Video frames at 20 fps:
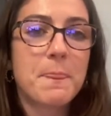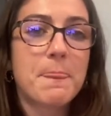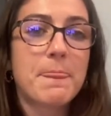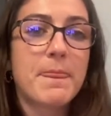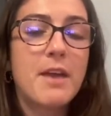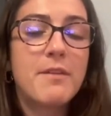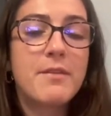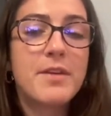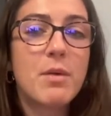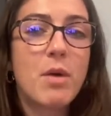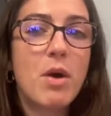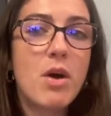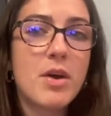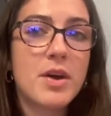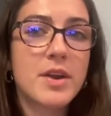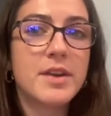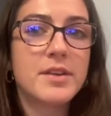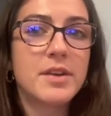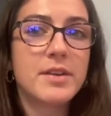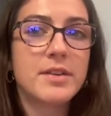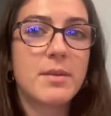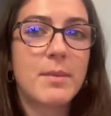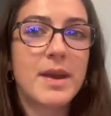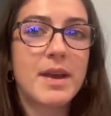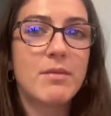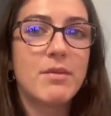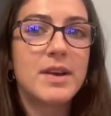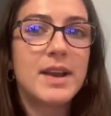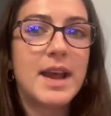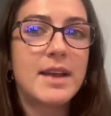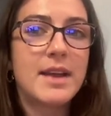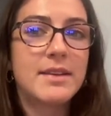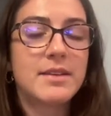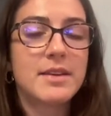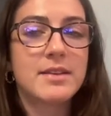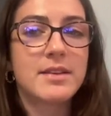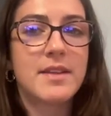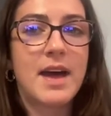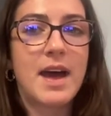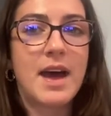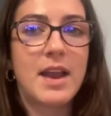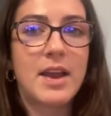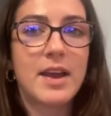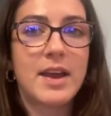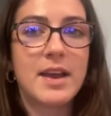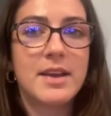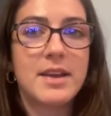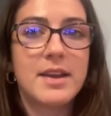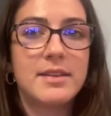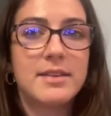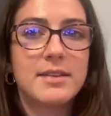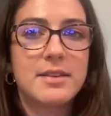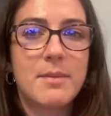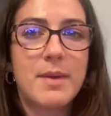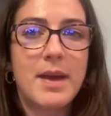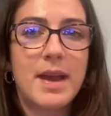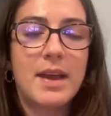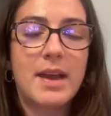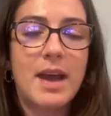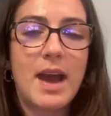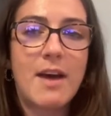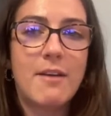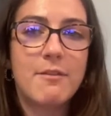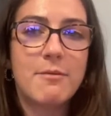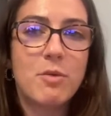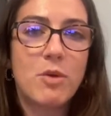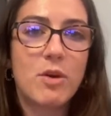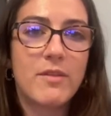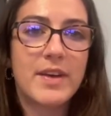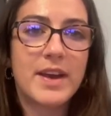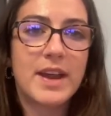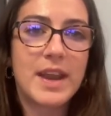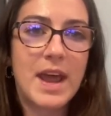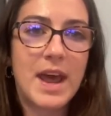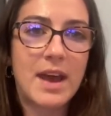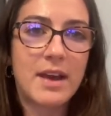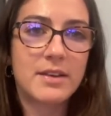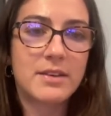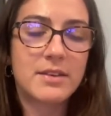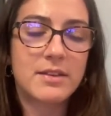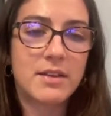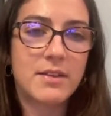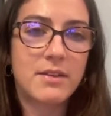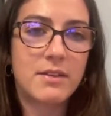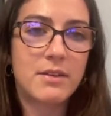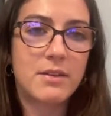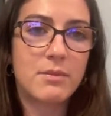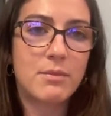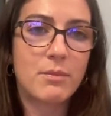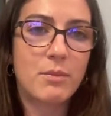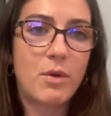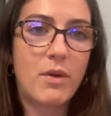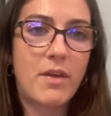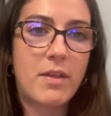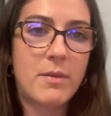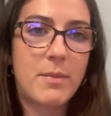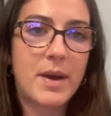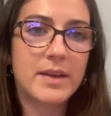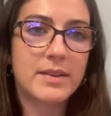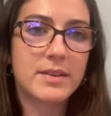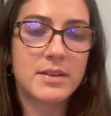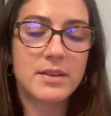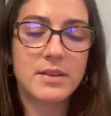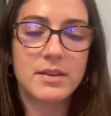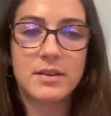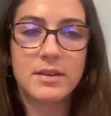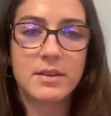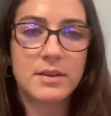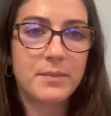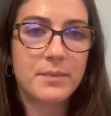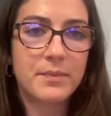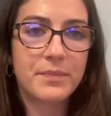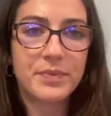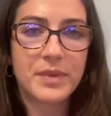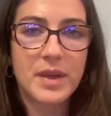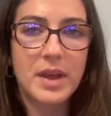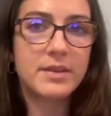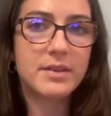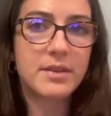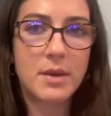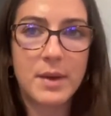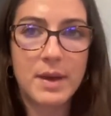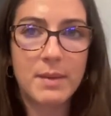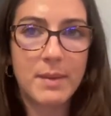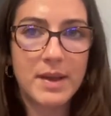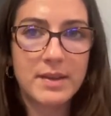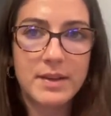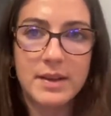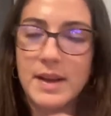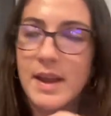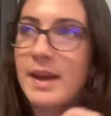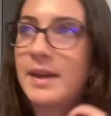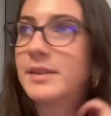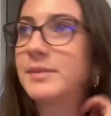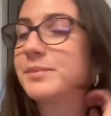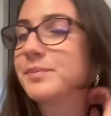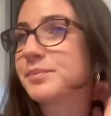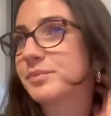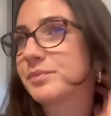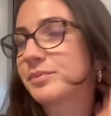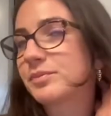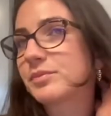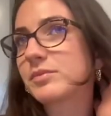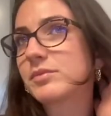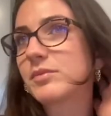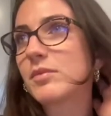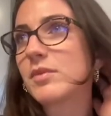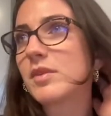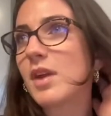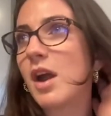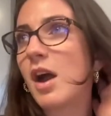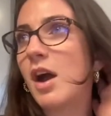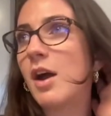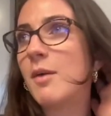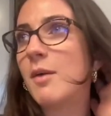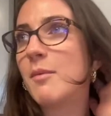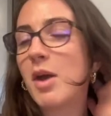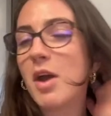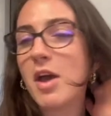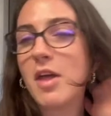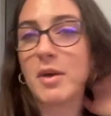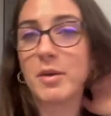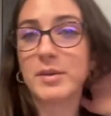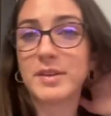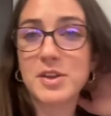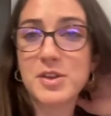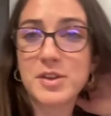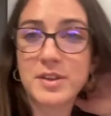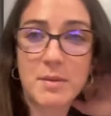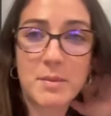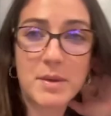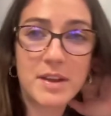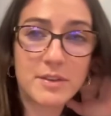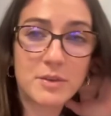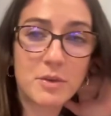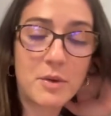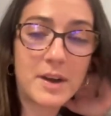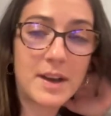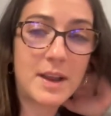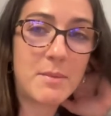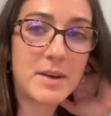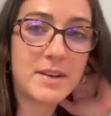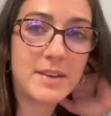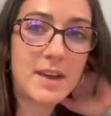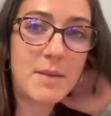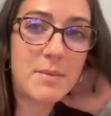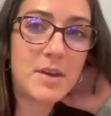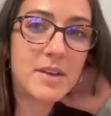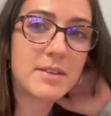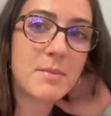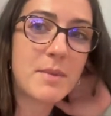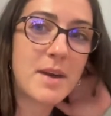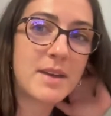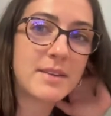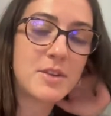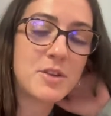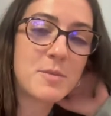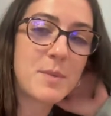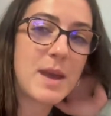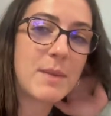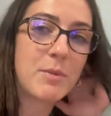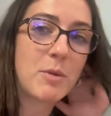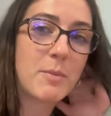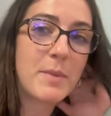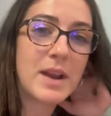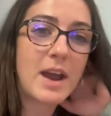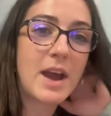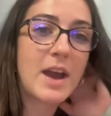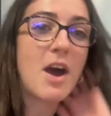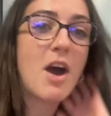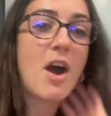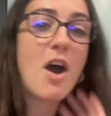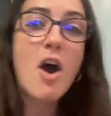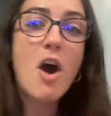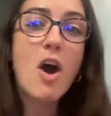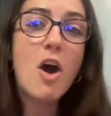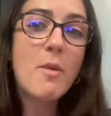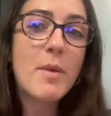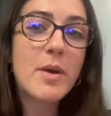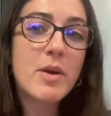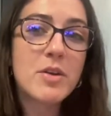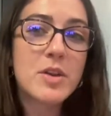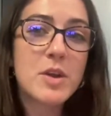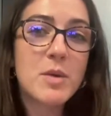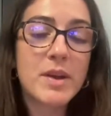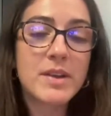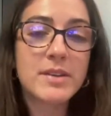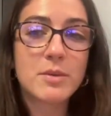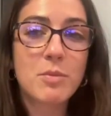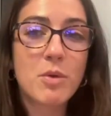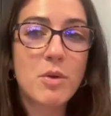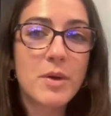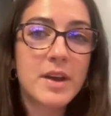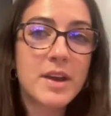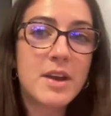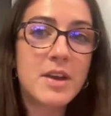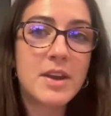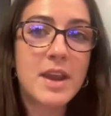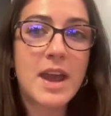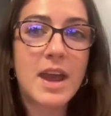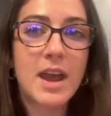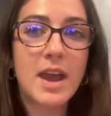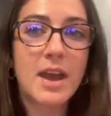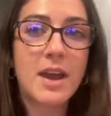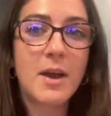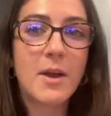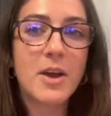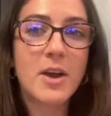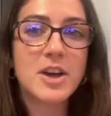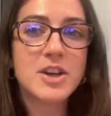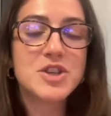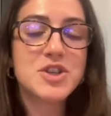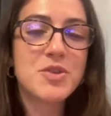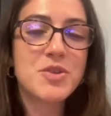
If you are going to do something and relate it to that, like it needs to have more of a connect to what the other person is doing, basically. There was actually someone historically in my team that used to message people and be like, "Oh my god, you went to Warwick Uni? Do you